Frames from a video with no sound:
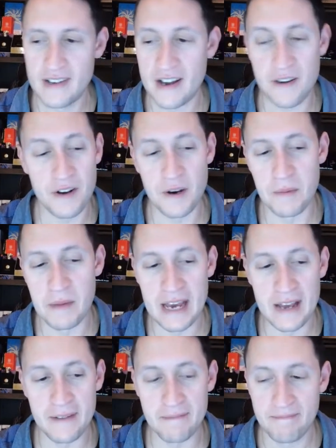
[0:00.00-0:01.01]
I don't know,
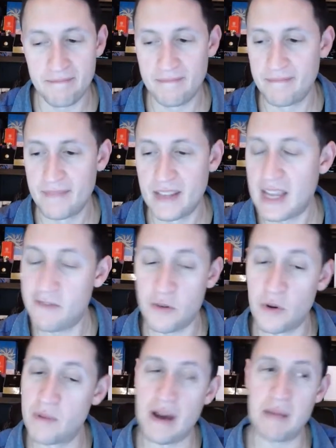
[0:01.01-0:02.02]
man. Even
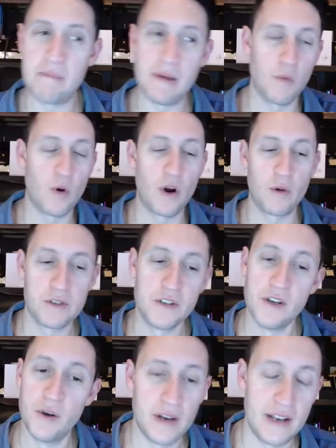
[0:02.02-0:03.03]
when my memoir was
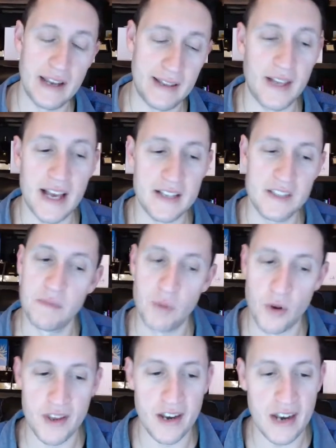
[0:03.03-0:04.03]
new, it, it lasted
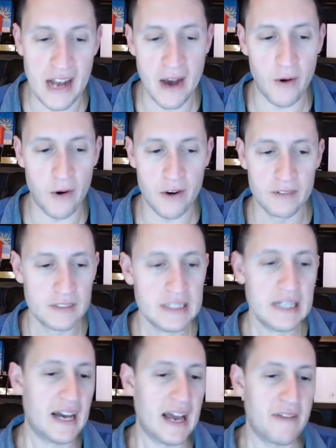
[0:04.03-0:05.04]
more than an hour.
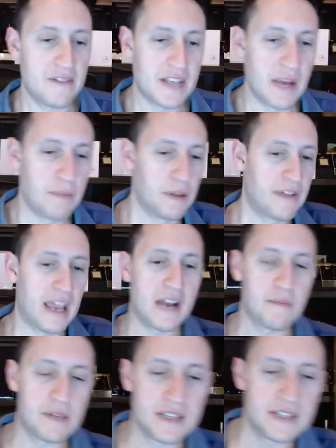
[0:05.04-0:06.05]
I have a sample of
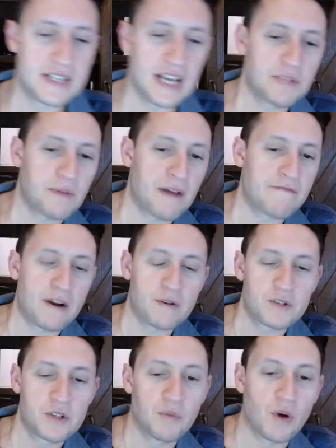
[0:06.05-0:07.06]
Cannabis Intense by
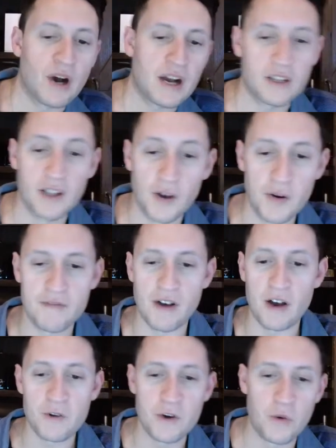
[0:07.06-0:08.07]
Fragrance Dubois, clone of
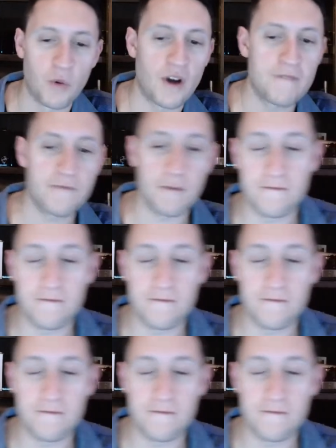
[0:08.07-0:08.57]
Encre Noire for